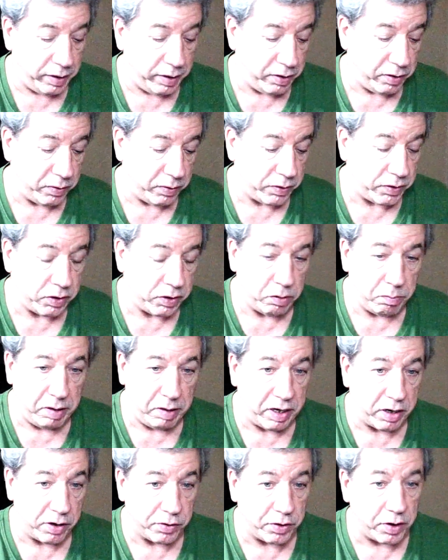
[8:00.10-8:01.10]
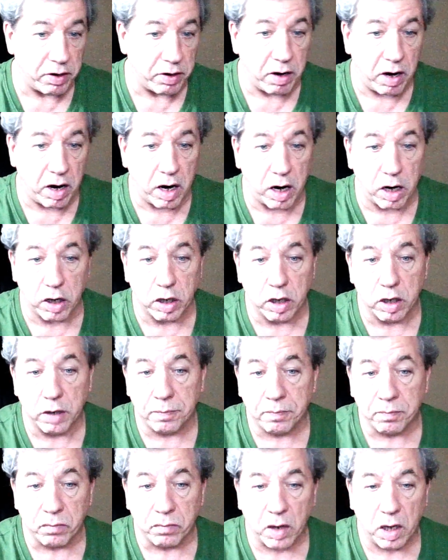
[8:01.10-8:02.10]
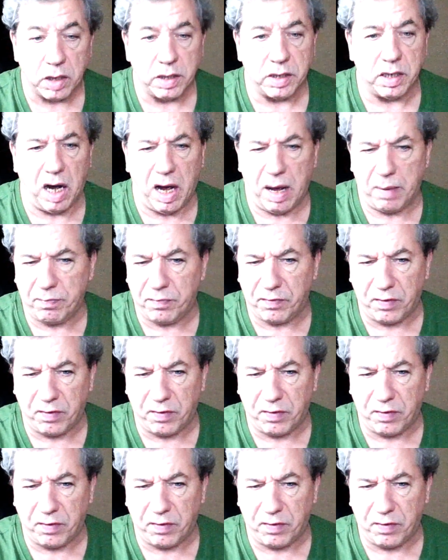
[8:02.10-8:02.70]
YouTube here. There are top